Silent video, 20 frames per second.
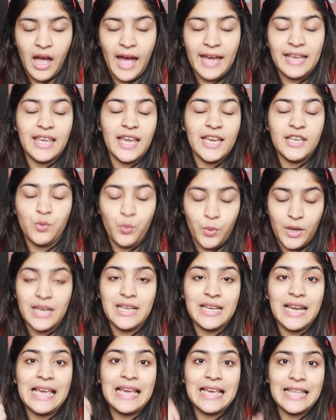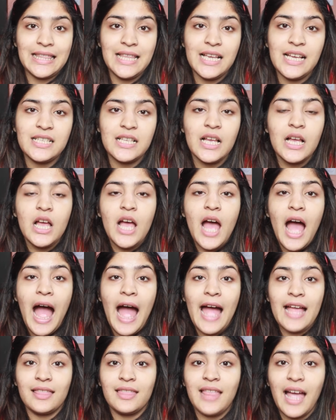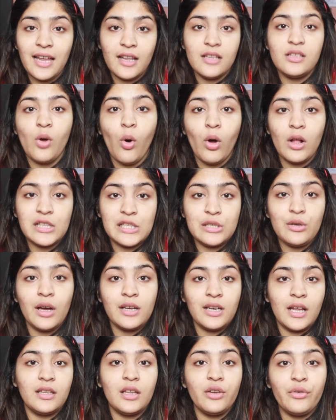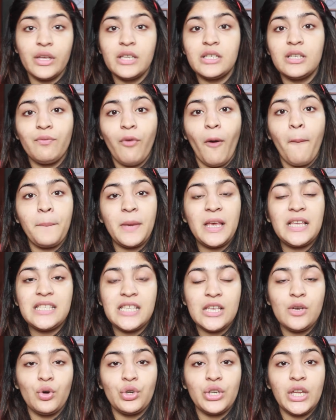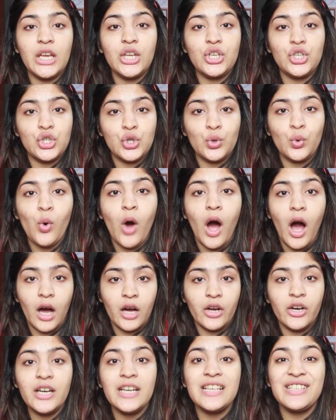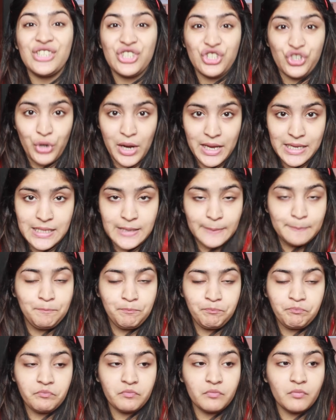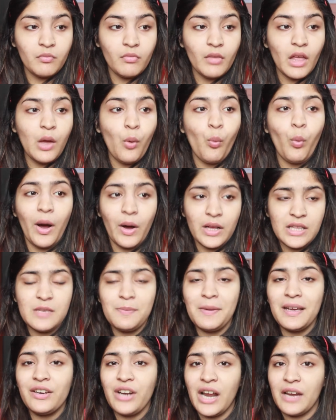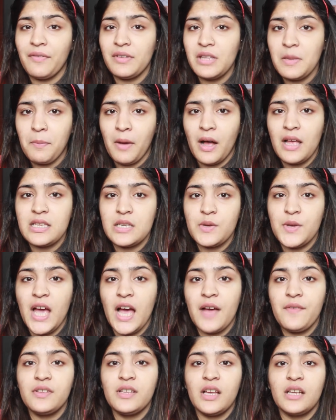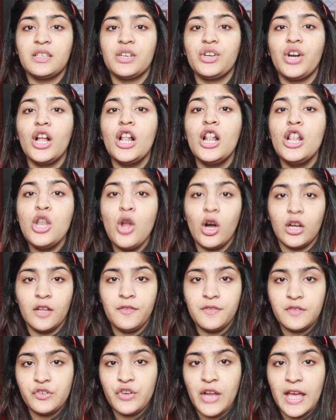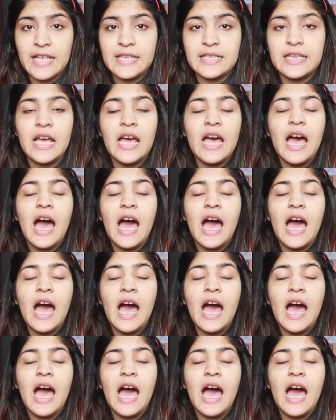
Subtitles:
I gained weight like this, and that is also another reason for PCOD to occur: stress. Once my grandfather passed away, I was under a lot of stress